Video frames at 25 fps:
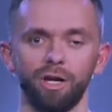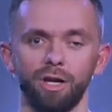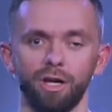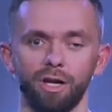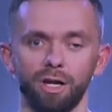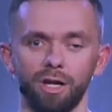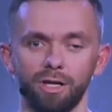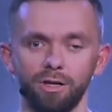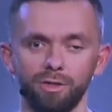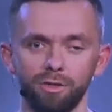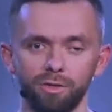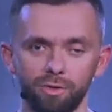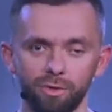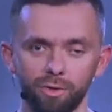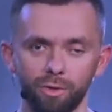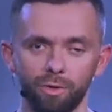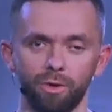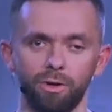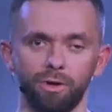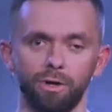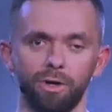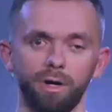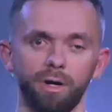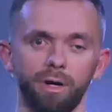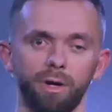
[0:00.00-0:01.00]
in
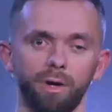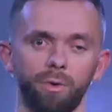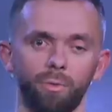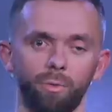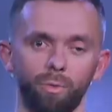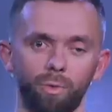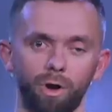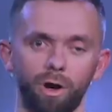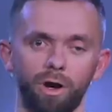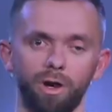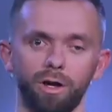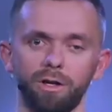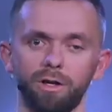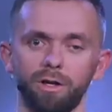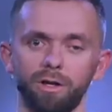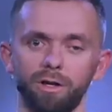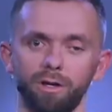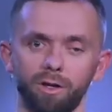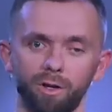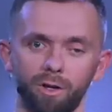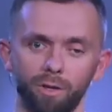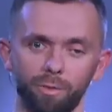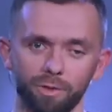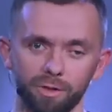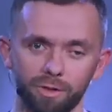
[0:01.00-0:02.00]
your walk
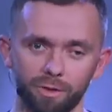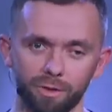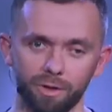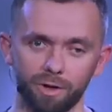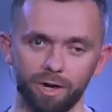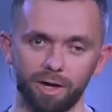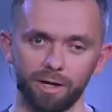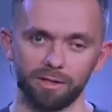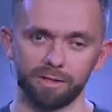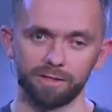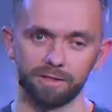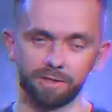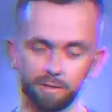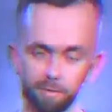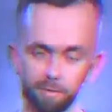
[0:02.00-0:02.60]
with Christ.